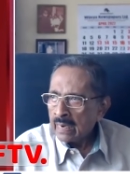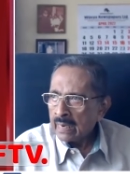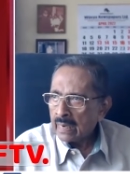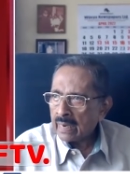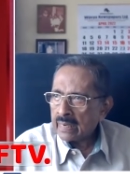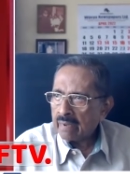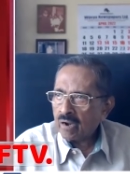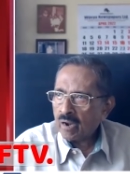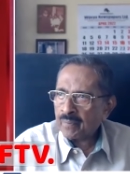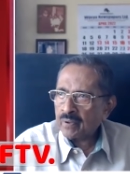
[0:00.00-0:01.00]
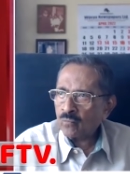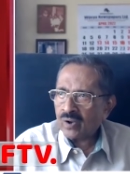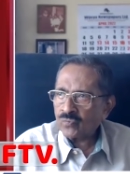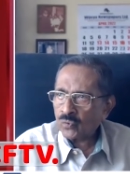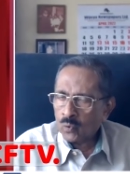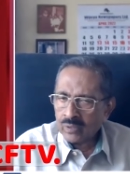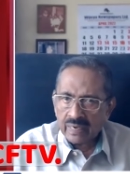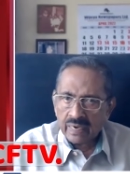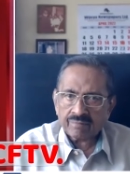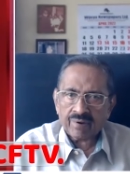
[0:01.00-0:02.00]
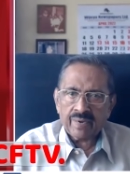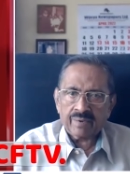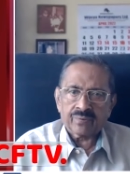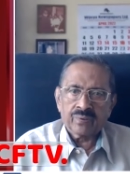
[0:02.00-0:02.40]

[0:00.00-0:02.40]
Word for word: uh, developing one's own electorate